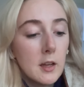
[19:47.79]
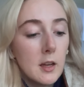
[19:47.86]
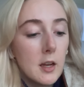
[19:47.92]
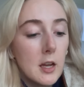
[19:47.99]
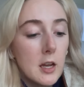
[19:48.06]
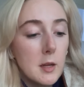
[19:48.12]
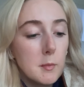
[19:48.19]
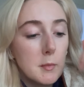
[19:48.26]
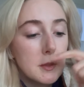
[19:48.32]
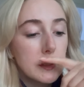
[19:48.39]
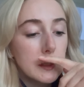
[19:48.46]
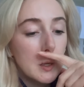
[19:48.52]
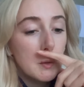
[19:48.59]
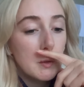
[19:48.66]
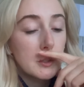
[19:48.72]
Um,
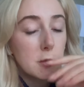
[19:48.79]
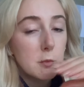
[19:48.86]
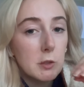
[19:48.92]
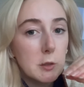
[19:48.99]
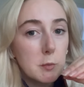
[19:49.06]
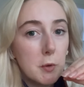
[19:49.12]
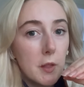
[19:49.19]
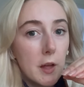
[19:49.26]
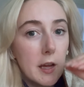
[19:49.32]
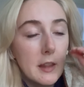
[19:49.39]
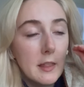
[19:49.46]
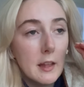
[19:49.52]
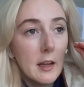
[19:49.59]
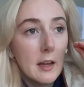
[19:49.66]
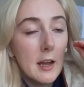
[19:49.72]
so I just wanted to put that in
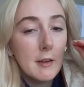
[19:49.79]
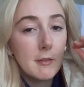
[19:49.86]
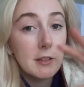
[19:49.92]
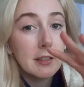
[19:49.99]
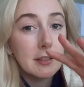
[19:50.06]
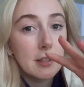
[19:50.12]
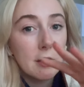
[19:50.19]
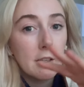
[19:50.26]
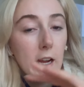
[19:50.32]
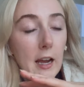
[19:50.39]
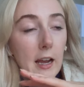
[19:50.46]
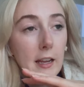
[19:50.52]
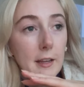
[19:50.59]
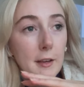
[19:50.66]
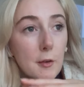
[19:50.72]
there. Everything's
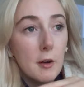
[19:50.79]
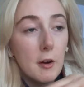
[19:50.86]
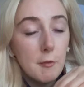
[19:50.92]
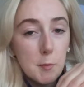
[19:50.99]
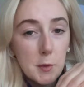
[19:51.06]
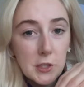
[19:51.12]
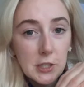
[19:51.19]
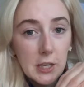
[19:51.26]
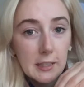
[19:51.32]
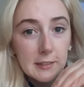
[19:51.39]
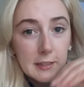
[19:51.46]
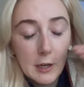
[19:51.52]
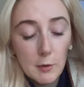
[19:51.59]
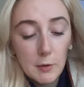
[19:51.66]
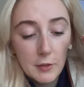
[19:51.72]
okay. I've been checked
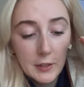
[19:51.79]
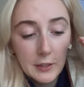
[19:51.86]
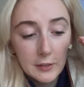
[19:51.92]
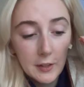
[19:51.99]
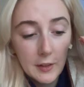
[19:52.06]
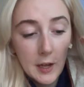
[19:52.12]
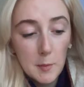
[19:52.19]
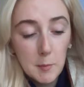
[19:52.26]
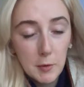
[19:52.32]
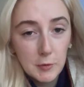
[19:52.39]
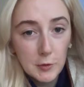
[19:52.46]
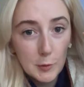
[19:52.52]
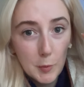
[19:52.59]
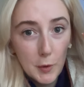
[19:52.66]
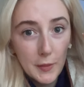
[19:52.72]
out and things like that, but I'm
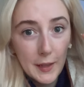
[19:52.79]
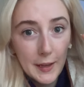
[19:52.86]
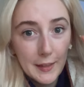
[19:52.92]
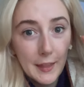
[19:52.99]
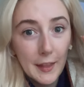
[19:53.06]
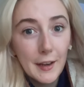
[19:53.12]
just putting that in there